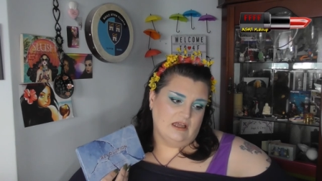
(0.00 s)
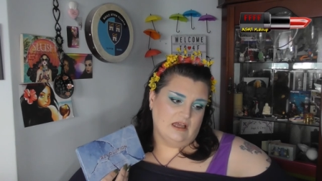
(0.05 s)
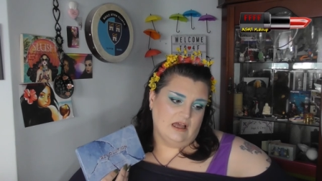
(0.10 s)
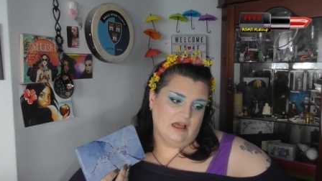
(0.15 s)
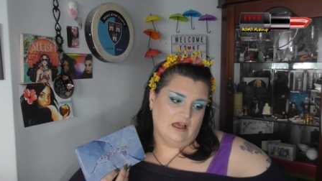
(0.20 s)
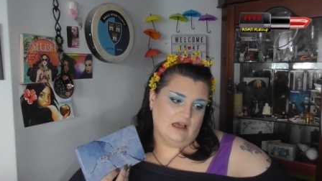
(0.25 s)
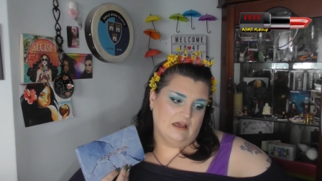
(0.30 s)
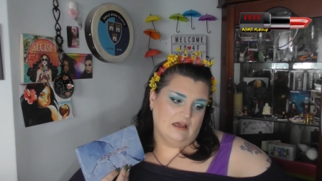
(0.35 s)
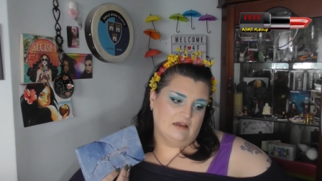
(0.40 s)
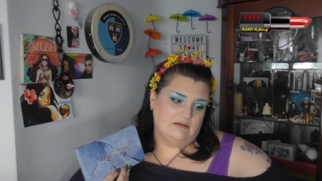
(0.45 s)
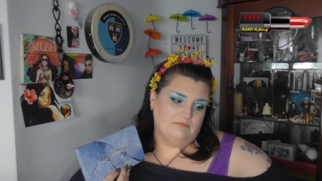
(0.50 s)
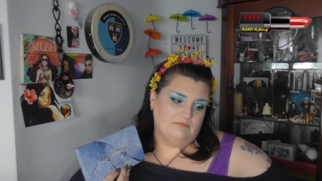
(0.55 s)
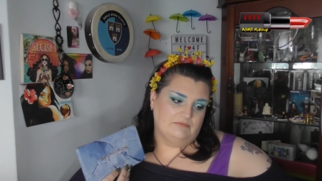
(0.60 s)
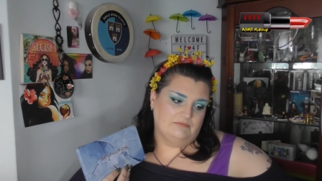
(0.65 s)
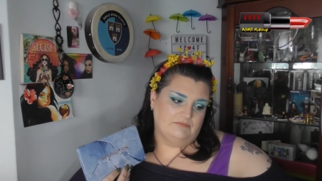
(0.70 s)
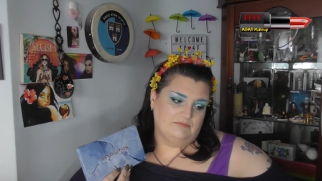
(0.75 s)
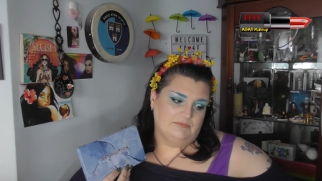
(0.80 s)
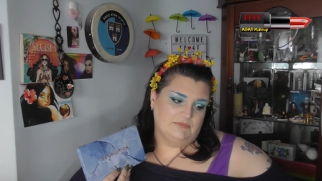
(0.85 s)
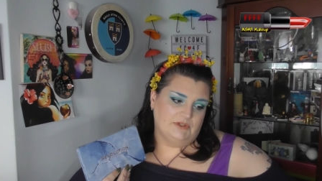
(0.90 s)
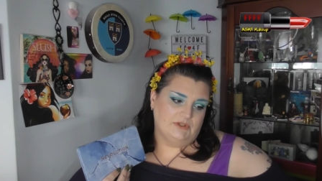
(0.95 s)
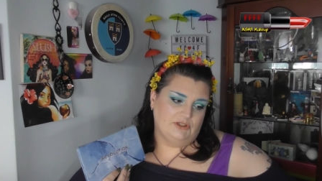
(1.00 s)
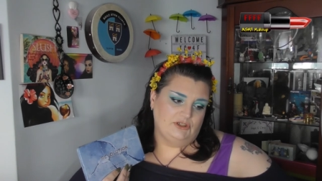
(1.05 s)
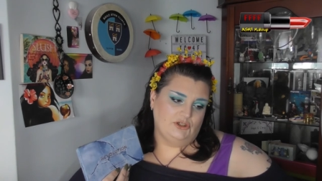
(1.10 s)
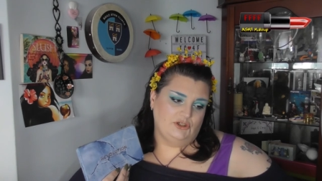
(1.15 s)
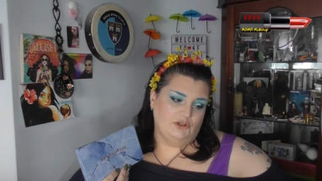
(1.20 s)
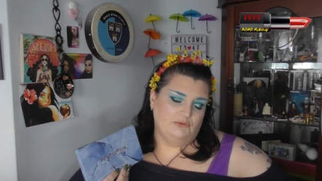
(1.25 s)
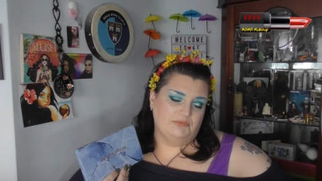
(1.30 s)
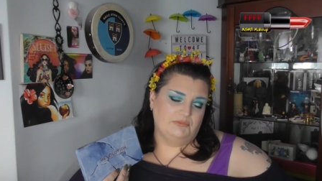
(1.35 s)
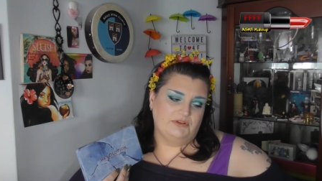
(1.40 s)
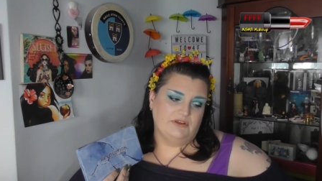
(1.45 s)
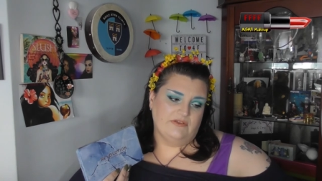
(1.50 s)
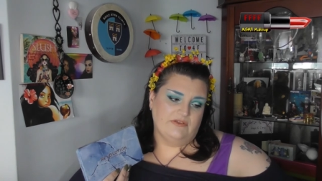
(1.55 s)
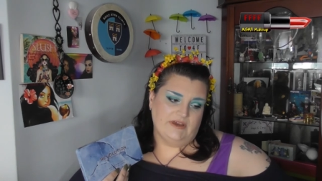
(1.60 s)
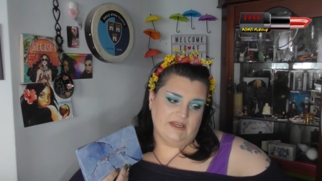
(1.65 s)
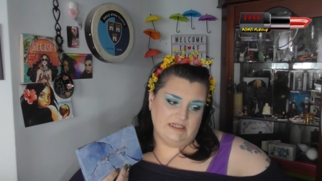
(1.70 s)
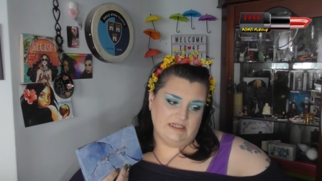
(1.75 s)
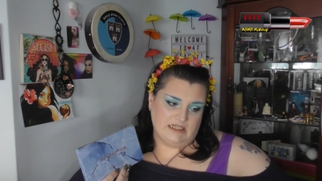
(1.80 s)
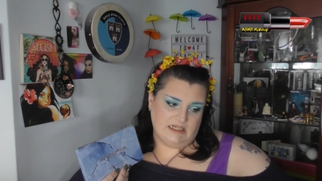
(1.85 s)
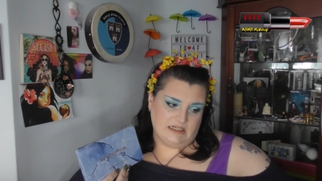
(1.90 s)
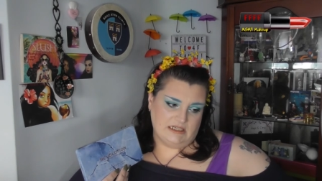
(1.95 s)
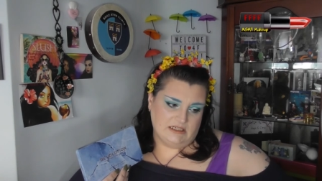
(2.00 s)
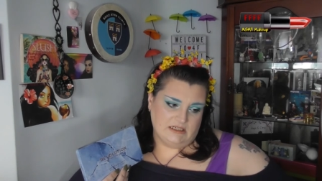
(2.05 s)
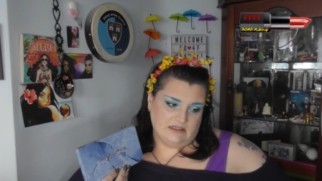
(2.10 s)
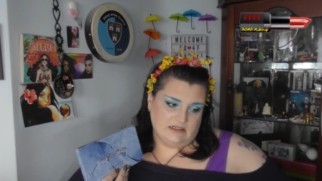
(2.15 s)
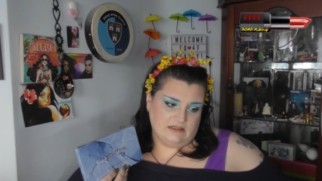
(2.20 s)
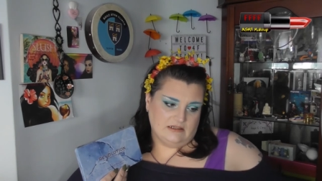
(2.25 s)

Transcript: um, dupe that they did.